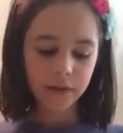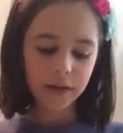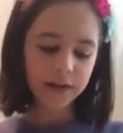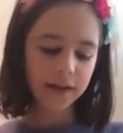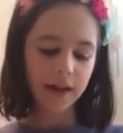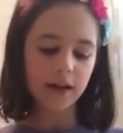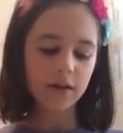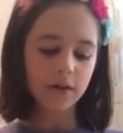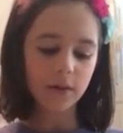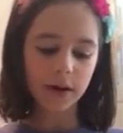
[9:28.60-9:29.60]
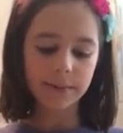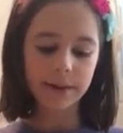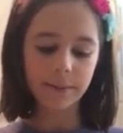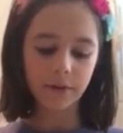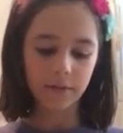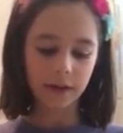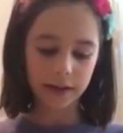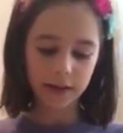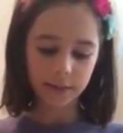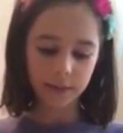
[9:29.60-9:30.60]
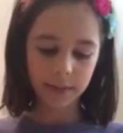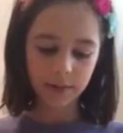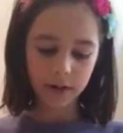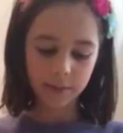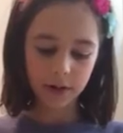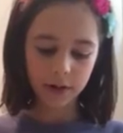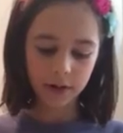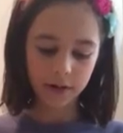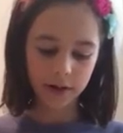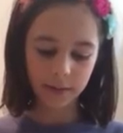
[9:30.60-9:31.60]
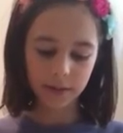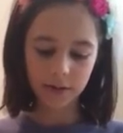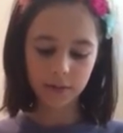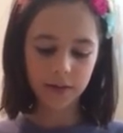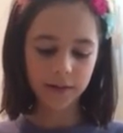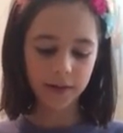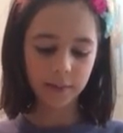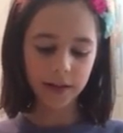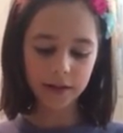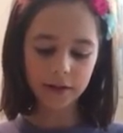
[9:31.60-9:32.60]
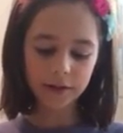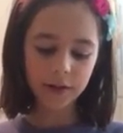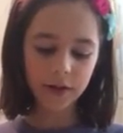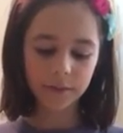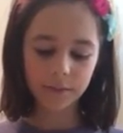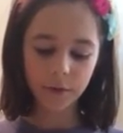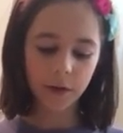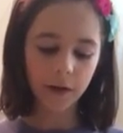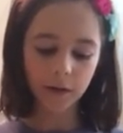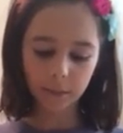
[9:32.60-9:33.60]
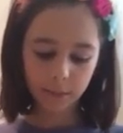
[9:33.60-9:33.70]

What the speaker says: You see, I don't know why people feel like it, but people come on here and get me into things, and I'm like, no, sir, I'm reading.